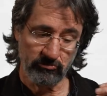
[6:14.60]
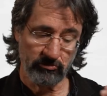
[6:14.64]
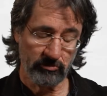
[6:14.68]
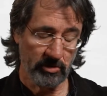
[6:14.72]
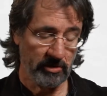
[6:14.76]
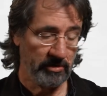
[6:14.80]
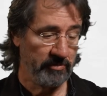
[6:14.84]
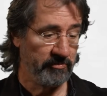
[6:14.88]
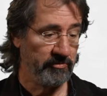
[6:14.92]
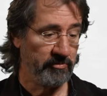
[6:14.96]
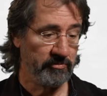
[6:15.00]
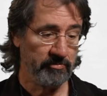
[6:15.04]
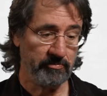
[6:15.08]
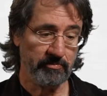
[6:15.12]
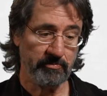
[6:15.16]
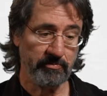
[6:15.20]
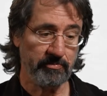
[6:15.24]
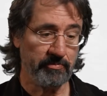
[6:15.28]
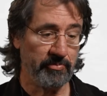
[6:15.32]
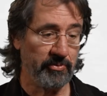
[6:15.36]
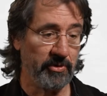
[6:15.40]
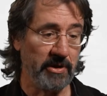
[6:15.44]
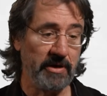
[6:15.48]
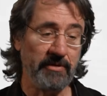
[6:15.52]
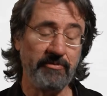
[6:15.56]

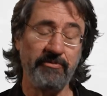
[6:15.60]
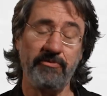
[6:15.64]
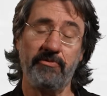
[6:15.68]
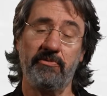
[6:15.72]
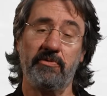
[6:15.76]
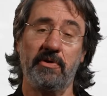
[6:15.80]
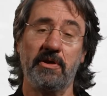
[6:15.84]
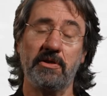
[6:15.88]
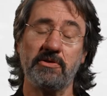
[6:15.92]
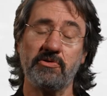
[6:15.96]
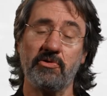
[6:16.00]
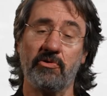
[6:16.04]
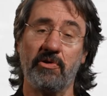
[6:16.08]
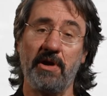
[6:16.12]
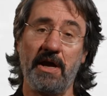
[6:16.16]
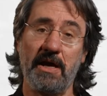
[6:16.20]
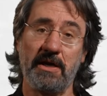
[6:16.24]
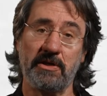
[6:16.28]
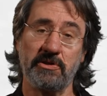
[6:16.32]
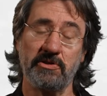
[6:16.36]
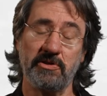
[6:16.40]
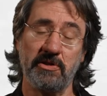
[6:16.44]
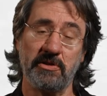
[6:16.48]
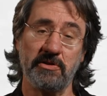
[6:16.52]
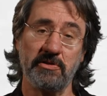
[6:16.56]
even brief
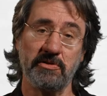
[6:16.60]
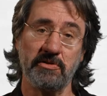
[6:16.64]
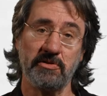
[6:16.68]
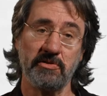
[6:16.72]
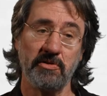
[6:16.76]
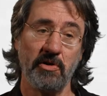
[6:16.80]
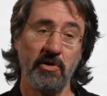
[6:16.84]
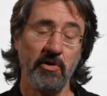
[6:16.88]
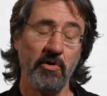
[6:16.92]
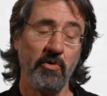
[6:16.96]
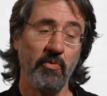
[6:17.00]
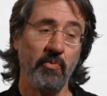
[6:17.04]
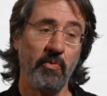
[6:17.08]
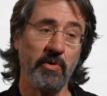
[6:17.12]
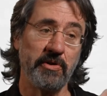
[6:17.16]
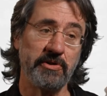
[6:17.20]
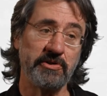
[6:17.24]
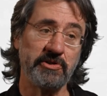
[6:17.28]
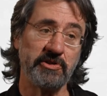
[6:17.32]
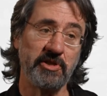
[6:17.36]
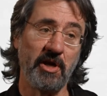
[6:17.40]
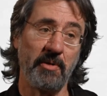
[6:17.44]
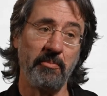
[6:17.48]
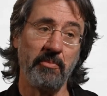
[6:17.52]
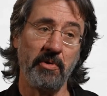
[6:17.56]
interactions with
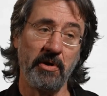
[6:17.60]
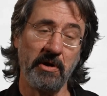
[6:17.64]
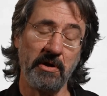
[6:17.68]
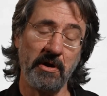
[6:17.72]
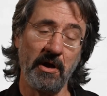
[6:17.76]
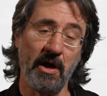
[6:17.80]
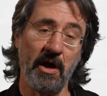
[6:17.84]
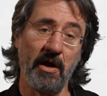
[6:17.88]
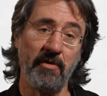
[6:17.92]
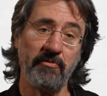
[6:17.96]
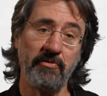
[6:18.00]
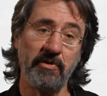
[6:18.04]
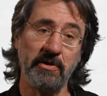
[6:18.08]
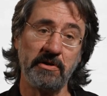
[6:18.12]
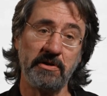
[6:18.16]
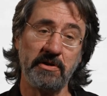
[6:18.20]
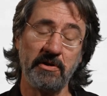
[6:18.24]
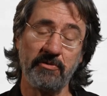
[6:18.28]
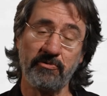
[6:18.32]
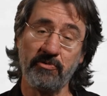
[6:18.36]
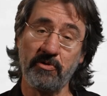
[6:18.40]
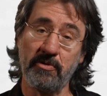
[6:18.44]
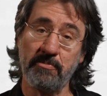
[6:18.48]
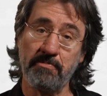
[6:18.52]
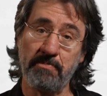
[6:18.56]
someone of a
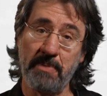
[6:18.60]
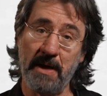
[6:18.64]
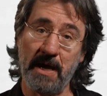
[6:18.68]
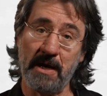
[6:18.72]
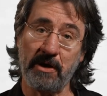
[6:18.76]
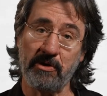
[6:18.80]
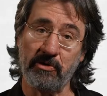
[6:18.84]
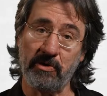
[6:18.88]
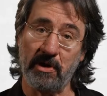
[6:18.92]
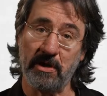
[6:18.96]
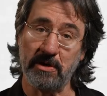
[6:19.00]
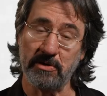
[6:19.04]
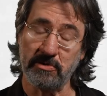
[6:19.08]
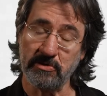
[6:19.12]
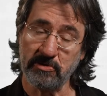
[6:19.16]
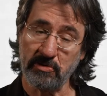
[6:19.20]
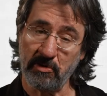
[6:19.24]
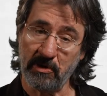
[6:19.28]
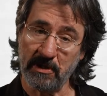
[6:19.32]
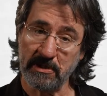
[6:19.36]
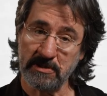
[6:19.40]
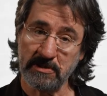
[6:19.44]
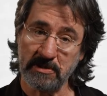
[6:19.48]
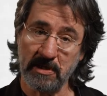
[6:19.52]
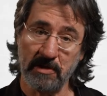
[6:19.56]
different background, so
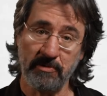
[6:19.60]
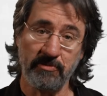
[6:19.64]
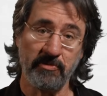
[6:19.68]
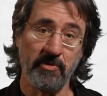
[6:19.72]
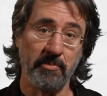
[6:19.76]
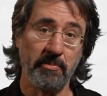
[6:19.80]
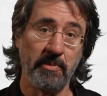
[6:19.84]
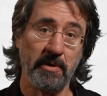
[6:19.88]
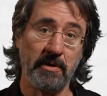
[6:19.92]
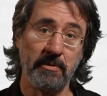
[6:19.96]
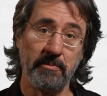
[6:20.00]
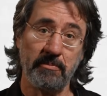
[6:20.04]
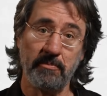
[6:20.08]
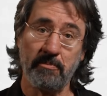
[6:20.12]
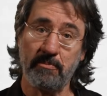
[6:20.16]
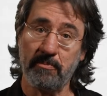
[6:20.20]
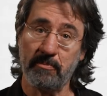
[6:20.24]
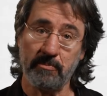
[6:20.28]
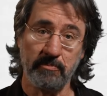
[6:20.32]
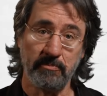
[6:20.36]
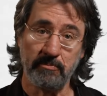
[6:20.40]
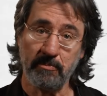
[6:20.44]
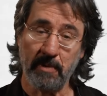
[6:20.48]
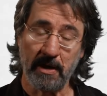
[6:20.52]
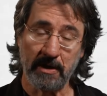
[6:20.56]
let's say from a
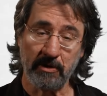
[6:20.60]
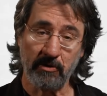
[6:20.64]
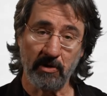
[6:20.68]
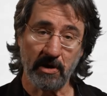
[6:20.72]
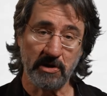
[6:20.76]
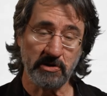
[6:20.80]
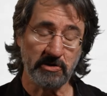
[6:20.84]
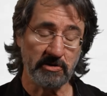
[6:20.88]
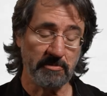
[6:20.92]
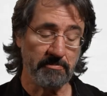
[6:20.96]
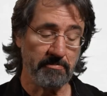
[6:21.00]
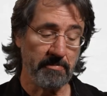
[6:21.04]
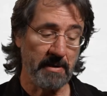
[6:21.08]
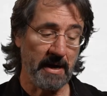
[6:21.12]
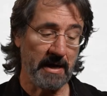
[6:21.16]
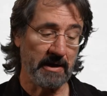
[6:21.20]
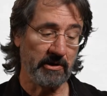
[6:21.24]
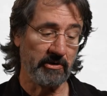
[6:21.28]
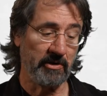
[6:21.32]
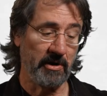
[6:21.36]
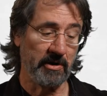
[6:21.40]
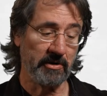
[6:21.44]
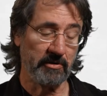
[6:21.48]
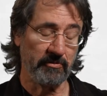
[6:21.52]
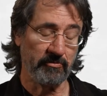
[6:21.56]
migration
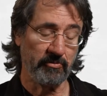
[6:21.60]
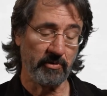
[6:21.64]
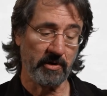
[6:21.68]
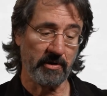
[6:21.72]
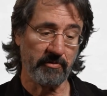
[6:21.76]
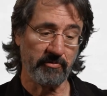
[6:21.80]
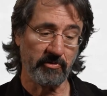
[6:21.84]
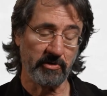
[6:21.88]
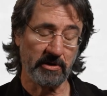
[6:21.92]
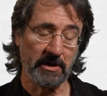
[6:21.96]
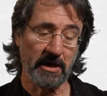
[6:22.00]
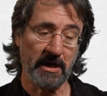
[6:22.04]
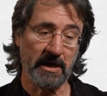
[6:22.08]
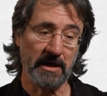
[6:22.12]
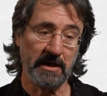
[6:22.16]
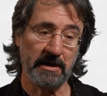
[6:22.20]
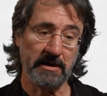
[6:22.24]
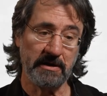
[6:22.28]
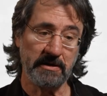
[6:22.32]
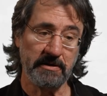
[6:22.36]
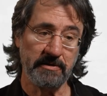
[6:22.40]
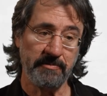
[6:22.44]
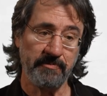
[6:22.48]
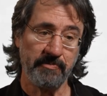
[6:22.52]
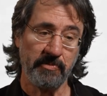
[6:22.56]
background of whatever
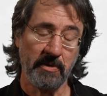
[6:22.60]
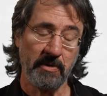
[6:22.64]
kind,